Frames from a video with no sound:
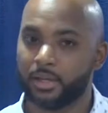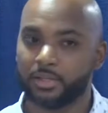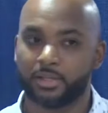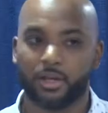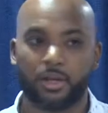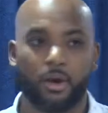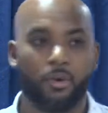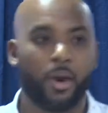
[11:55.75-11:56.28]

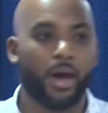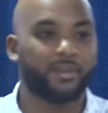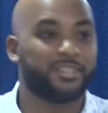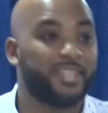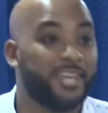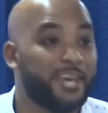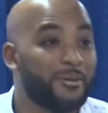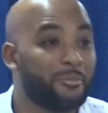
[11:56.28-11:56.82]
to go out
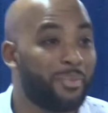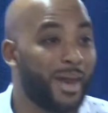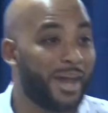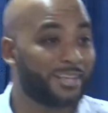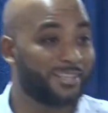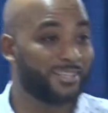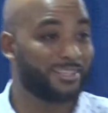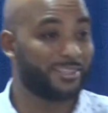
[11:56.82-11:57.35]
to
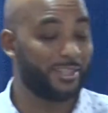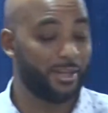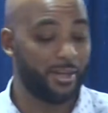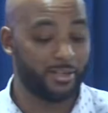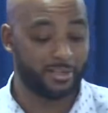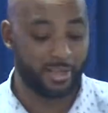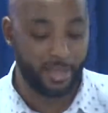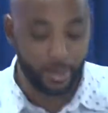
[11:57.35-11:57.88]
impact the
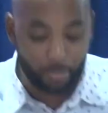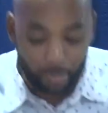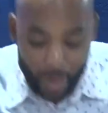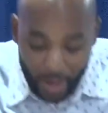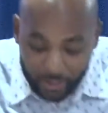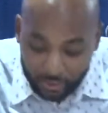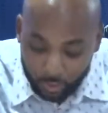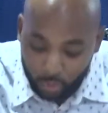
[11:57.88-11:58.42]
city, to
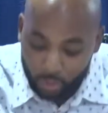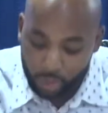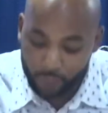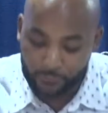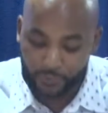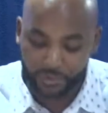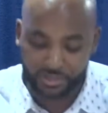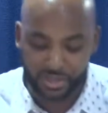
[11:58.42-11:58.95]
impact the
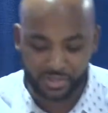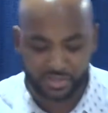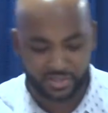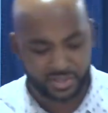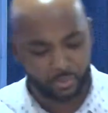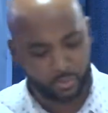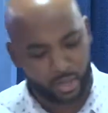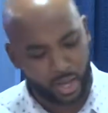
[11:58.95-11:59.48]
world for
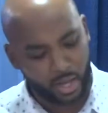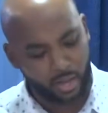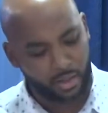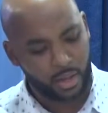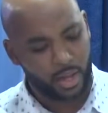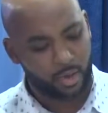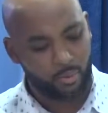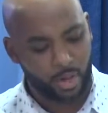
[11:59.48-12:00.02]
Jesus. And what I,
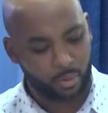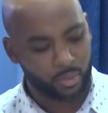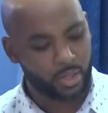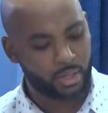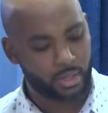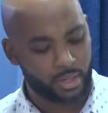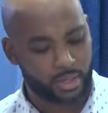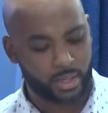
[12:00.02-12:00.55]
what I want
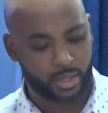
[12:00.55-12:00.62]
to look